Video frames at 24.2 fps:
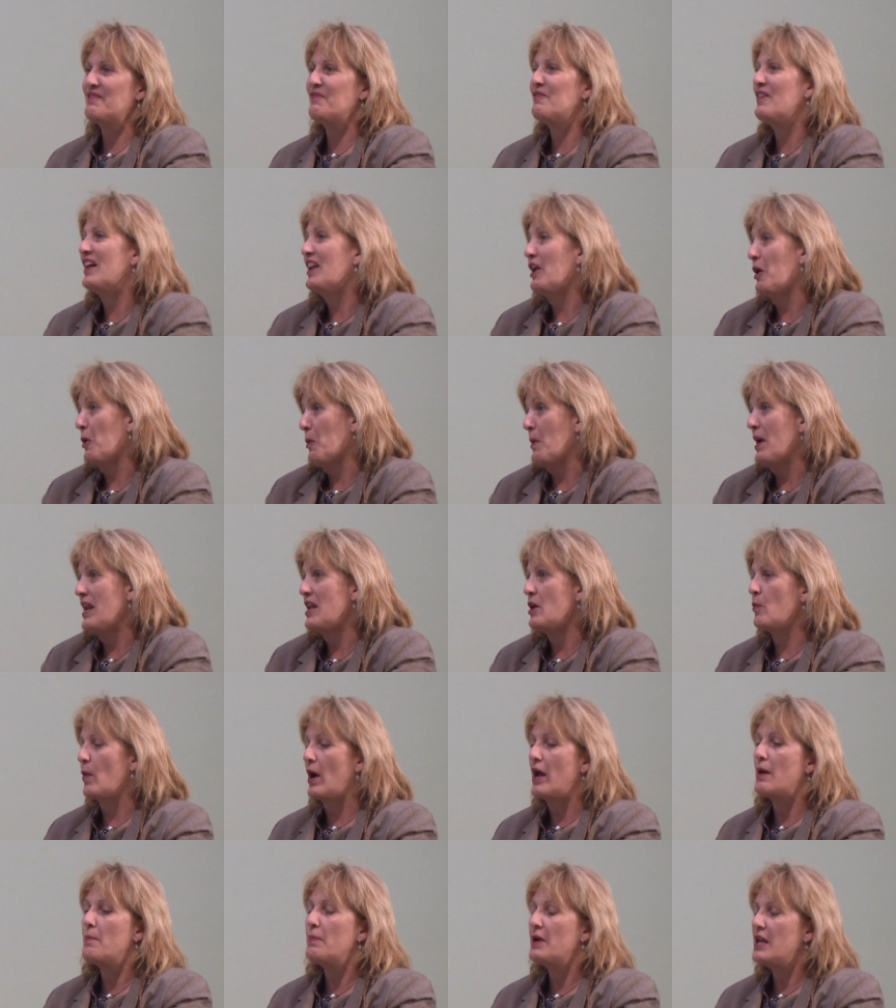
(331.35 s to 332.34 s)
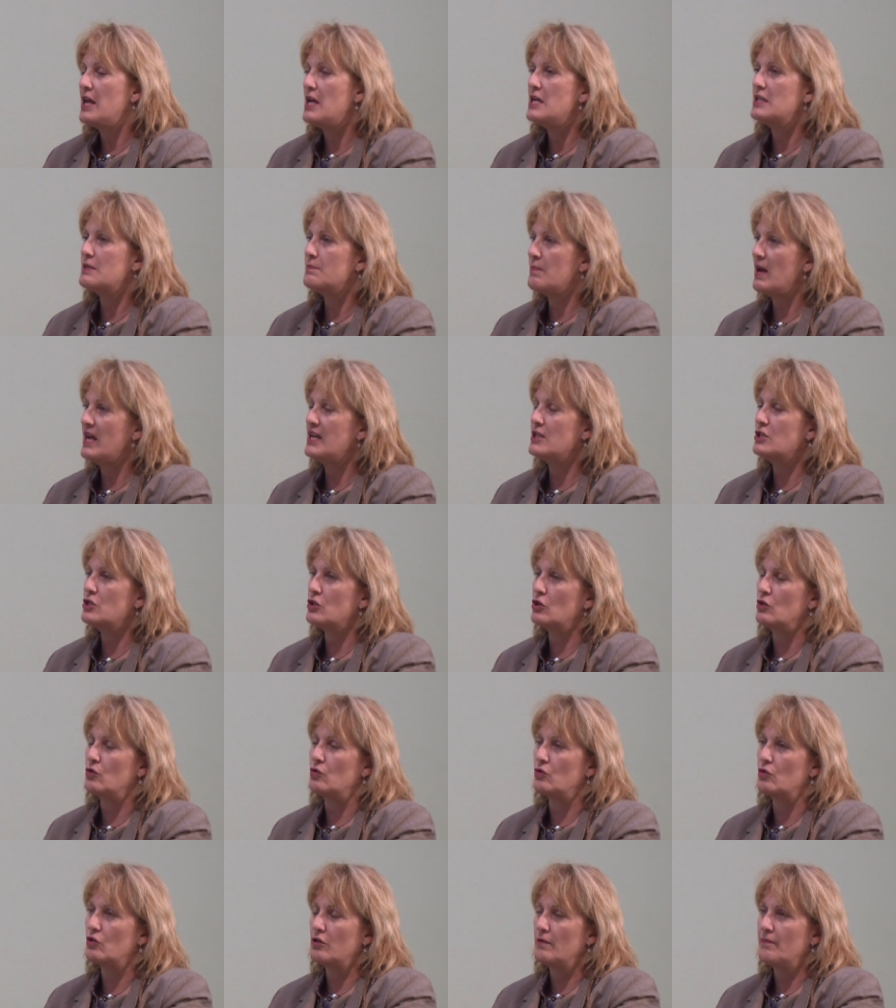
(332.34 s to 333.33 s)
fellow anyway, but he's made to
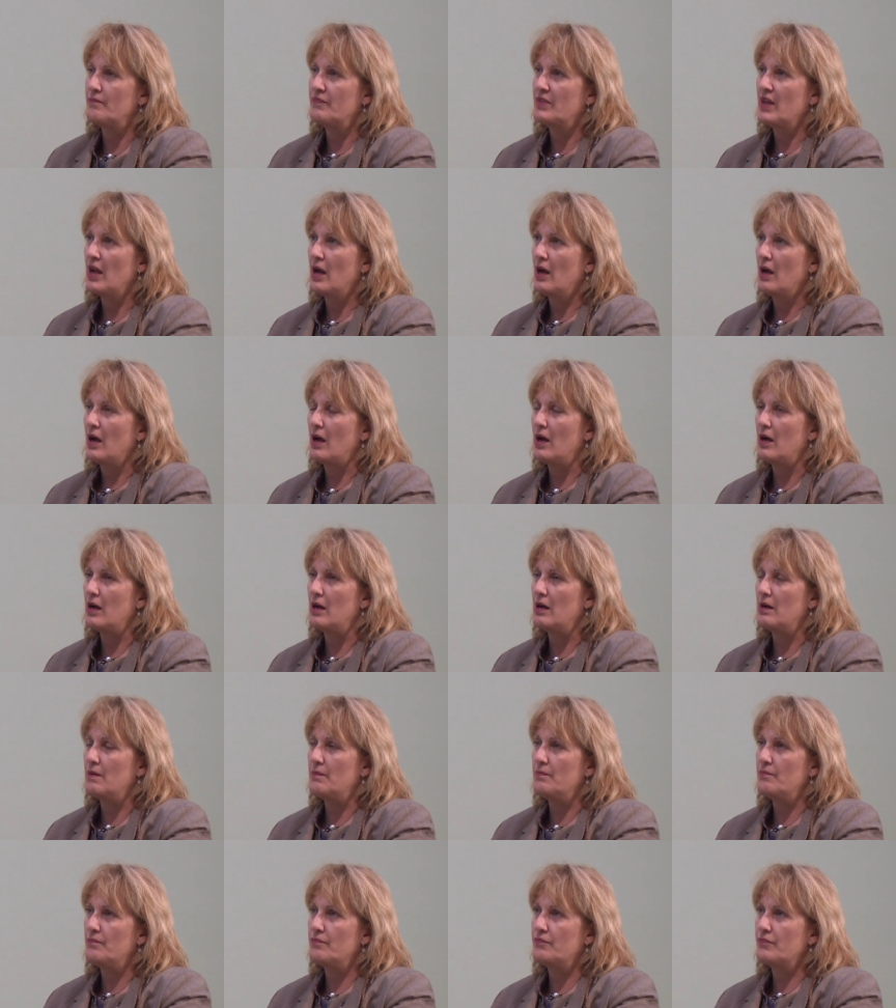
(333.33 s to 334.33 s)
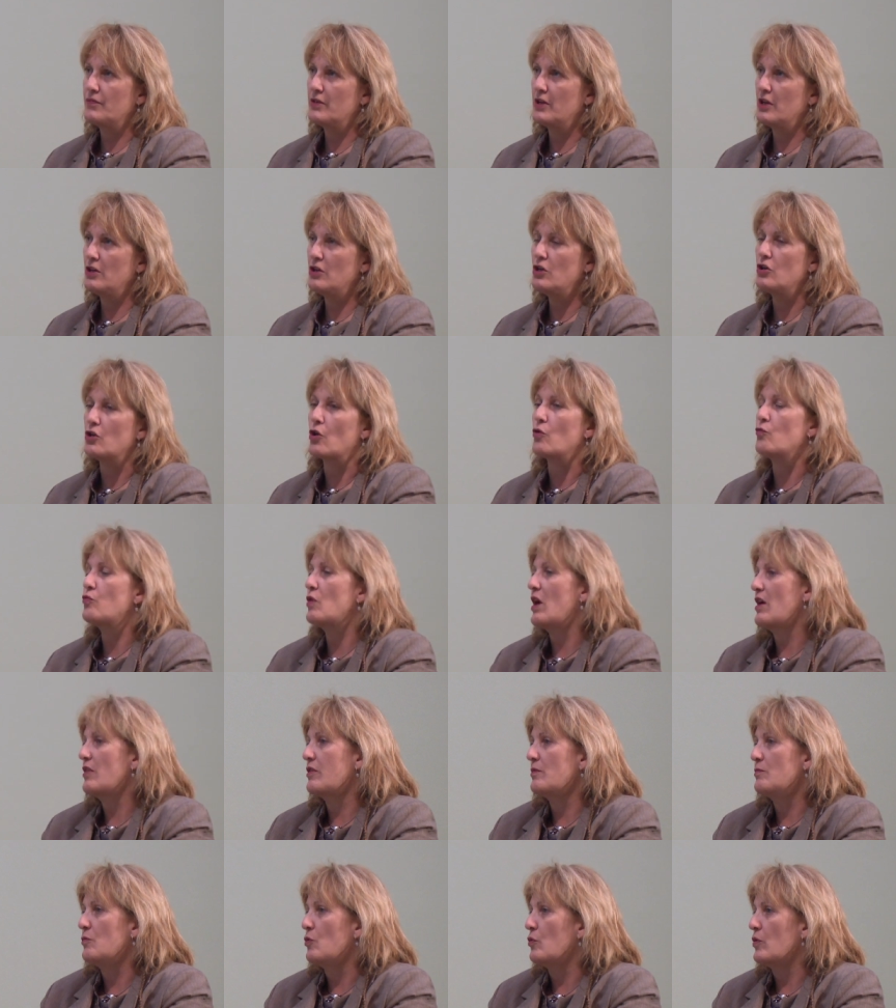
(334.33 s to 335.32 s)
look you know,
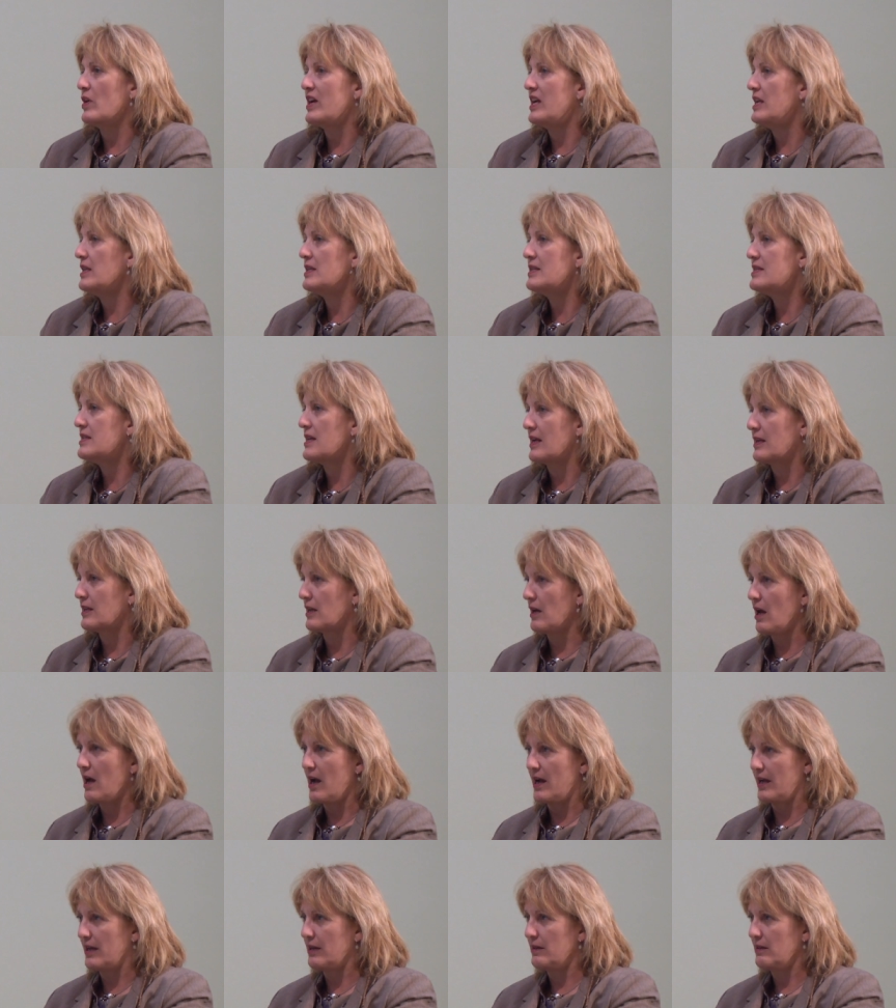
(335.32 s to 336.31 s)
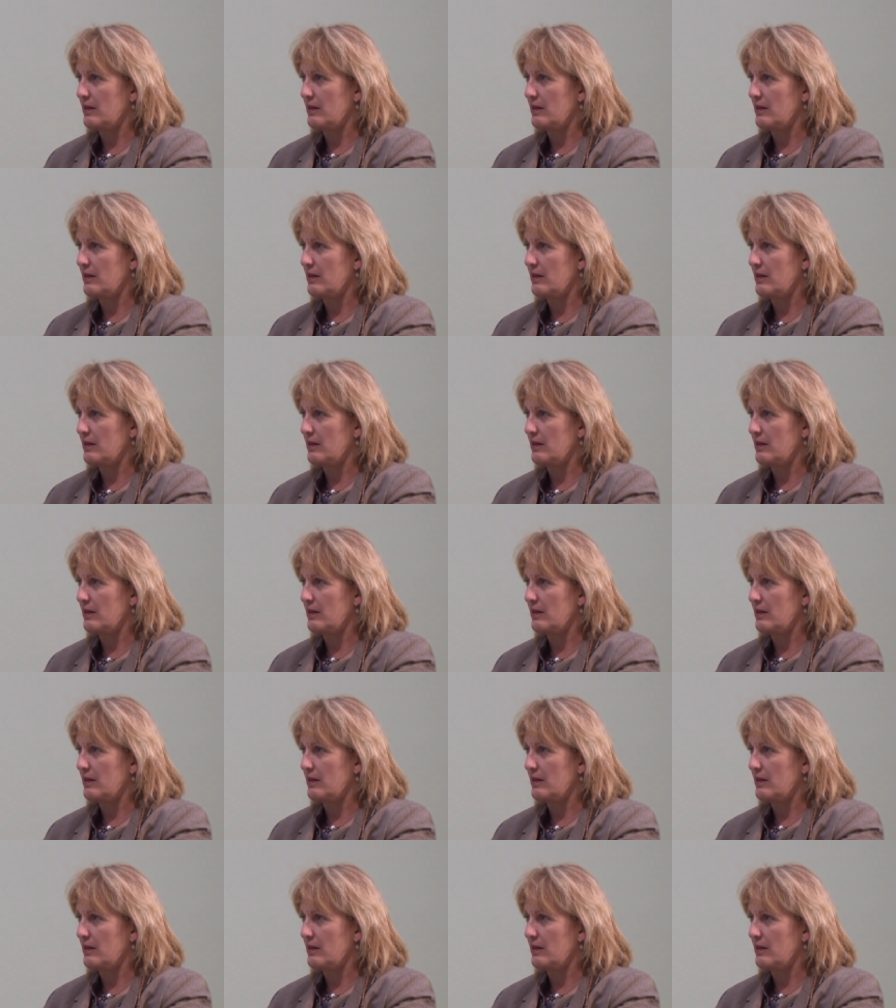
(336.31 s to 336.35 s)
rather more insect-like.